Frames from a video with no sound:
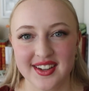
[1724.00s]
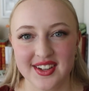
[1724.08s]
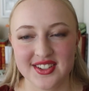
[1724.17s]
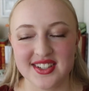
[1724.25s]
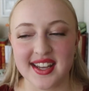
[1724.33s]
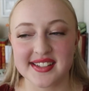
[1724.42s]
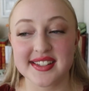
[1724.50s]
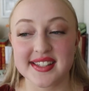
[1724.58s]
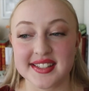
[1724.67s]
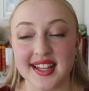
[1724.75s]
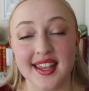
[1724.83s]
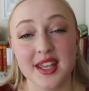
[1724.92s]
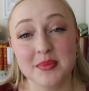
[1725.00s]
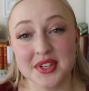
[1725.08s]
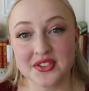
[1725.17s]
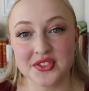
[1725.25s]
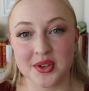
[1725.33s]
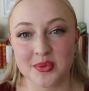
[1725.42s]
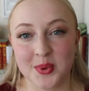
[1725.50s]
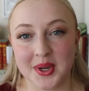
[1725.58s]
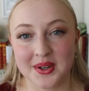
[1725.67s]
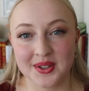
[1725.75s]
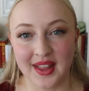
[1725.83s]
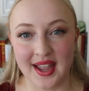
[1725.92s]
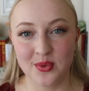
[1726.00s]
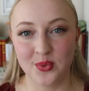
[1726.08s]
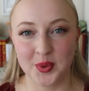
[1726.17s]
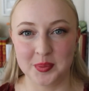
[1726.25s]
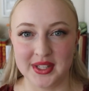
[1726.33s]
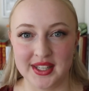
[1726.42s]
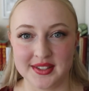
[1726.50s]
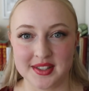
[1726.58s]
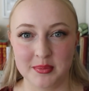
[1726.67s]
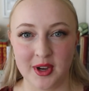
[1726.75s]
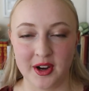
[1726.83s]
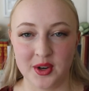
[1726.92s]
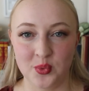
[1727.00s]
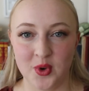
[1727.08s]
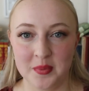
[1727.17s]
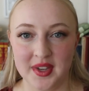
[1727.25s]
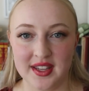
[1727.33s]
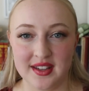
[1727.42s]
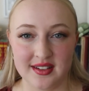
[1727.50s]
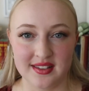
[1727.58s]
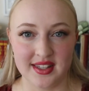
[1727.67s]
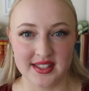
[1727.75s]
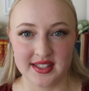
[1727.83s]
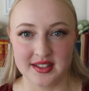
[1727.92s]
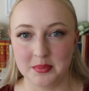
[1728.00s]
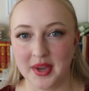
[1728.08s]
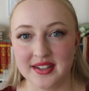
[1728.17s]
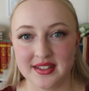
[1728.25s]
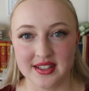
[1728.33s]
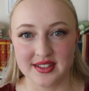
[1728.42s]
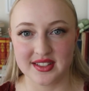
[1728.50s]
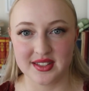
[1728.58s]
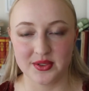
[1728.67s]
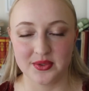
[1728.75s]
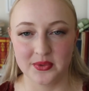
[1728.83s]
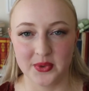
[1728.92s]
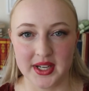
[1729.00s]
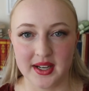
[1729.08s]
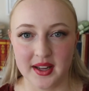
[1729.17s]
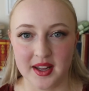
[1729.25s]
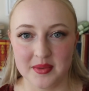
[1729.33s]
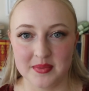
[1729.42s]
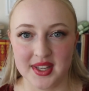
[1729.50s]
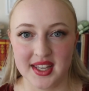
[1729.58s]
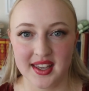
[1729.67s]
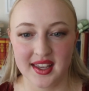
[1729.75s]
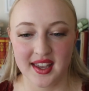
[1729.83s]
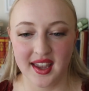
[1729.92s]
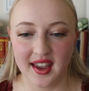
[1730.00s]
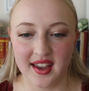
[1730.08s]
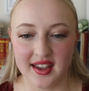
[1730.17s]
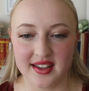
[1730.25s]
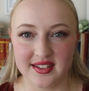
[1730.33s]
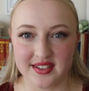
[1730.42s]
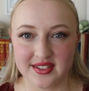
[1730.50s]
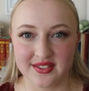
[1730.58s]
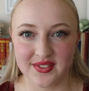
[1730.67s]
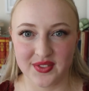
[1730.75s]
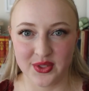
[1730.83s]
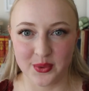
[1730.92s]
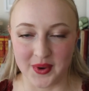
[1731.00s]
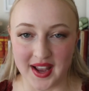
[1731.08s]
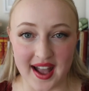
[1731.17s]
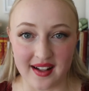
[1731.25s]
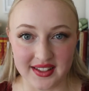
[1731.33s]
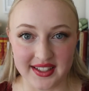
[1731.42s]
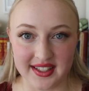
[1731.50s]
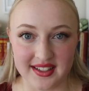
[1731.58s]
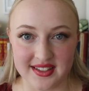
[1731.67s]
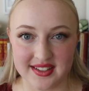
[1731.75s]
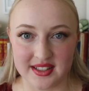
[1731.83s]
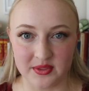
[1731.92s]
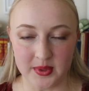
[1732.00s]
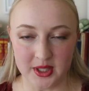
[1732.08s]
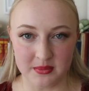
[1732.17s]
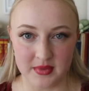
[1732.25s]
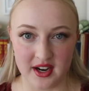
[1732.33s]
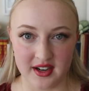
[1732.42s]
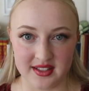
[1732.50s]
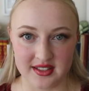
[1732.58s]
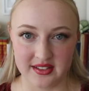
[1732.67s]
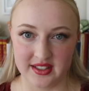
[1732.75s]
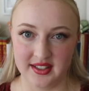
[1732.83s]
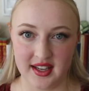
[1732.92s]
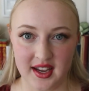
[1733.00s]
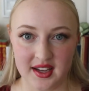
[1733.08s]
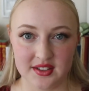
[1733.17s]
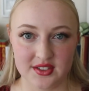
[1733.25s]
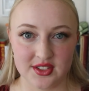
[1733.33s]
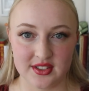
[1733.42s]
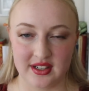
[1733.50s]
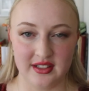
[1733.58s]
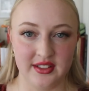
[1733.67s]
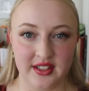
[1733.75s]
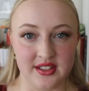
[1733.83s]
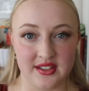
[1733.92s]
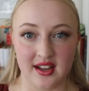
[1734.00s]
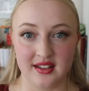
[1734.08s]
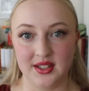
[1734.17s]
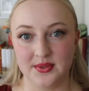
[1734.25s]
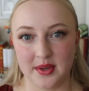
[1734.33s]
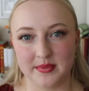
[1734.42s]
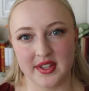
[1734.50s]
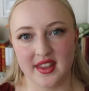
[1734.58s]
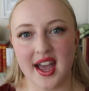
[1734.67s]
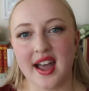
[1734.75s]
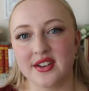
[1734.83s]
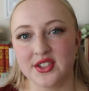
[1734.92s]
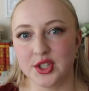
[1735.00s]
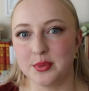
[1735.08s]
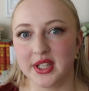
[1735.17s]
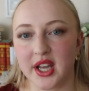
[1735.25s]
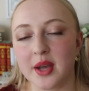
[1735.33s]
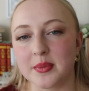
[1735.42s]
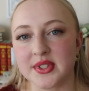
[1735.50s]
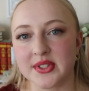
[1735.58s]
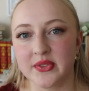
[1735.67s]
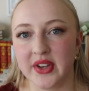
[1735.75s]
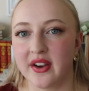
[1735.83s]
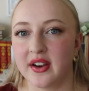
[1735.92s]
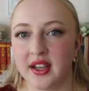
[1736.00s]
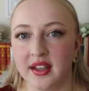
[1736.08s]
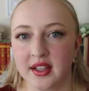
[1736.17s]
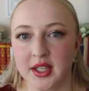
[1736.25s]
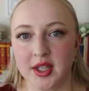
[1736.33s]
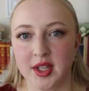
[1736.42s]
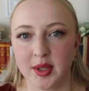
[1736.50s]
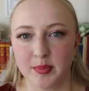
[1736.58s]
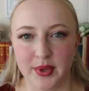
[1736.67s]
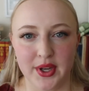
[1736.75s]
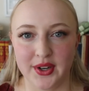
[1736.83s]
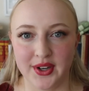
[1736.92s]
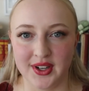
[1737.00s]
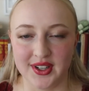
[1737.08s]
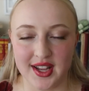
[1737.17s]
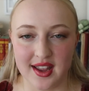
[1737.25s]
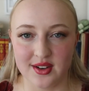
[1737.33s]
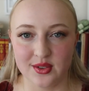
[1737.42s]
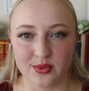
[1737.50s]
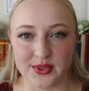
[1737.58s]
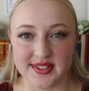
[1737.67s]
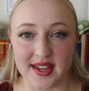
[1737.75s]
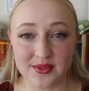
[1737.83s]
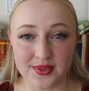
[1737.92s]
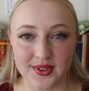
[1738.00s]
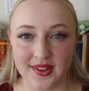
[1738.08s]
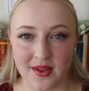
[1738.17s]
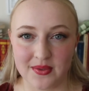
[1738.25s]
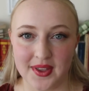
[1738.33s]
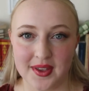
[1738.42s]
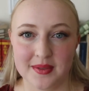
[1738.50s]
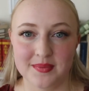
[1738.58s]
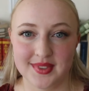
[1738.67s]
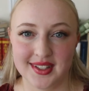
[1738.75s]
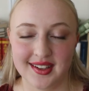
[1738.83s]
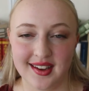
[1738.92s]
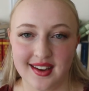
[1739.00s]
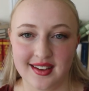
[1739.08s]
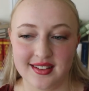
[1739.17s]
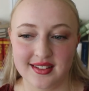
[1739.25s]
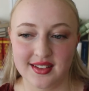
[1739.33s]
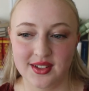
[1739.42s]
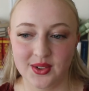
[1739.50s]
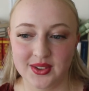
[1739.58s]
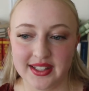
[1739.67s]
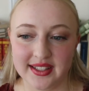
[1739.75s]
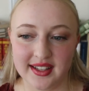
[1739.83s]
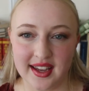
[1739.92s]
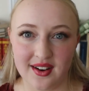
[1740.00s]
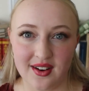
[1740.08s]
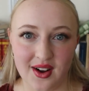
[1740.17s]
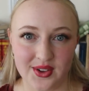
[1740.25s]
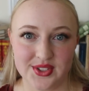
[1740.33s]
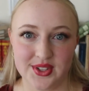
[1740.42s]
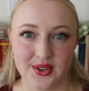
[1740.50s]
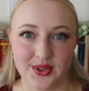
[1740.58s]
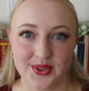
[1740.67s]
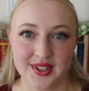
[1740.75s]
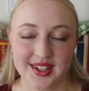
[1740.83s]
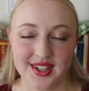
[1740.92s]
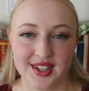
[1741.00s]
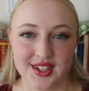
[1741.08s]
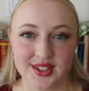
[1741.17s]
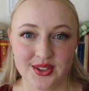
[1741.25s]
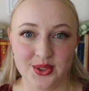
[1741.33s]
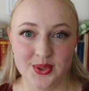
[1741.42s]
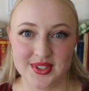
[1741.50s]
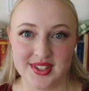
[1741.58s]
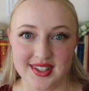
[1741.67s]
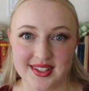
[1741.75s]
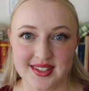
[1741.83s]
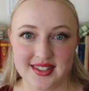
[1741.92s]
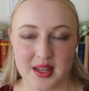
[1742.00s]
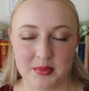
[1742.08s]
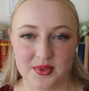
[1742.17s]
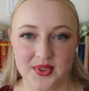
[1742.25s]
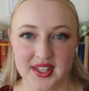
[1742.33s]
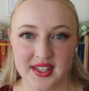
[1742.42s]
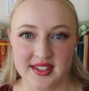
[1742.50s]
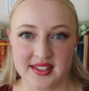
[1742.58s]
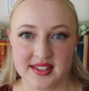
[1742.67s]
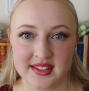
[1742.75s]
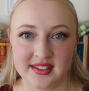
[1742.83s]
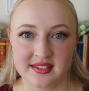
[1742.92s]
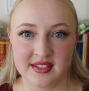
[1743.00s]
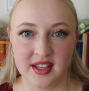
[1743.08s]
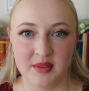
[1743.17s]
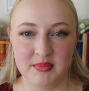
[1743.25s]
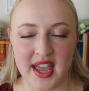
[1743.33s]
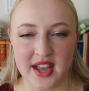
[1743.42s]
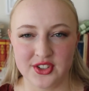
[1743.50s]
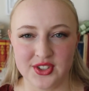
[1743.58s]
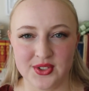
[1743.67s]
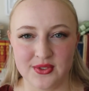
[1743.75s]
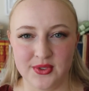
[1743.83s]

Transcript: she has this image of what her life will be as a married woman, this independence and freedom, and the realities of being married to Lydgate certainly do not live up to that. She becomes very bitter and resentful of him. And, you know, Lydgate also loses some of his imagined